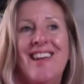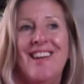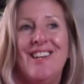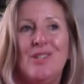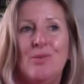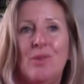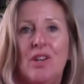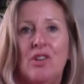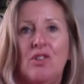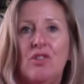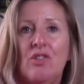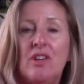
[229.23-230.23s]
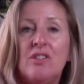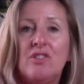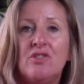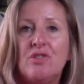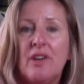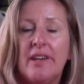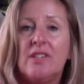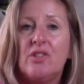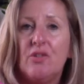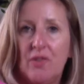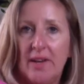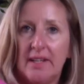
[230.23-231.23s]
is when you're not trying to
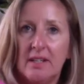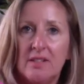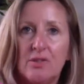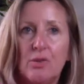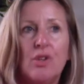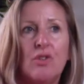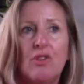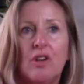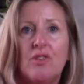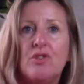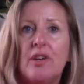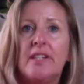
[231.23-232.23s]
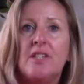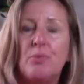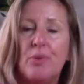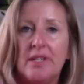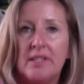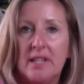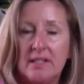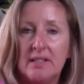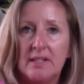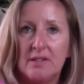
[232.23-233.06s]
fake it, or you're not trying to pretend